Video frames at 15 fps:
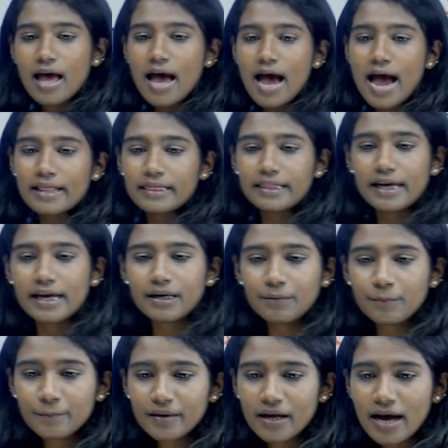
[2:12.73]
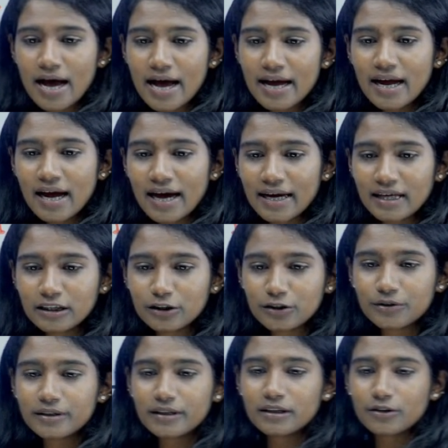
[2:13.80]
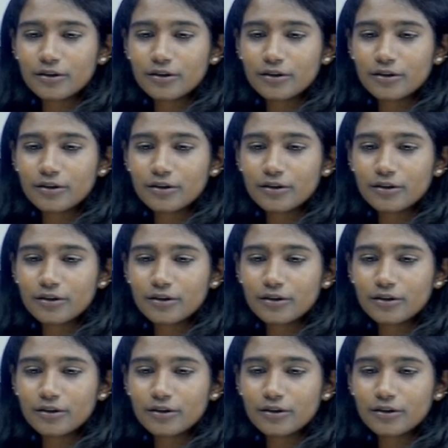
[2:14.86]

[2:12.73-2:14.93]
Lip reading: And then, hi, hi students,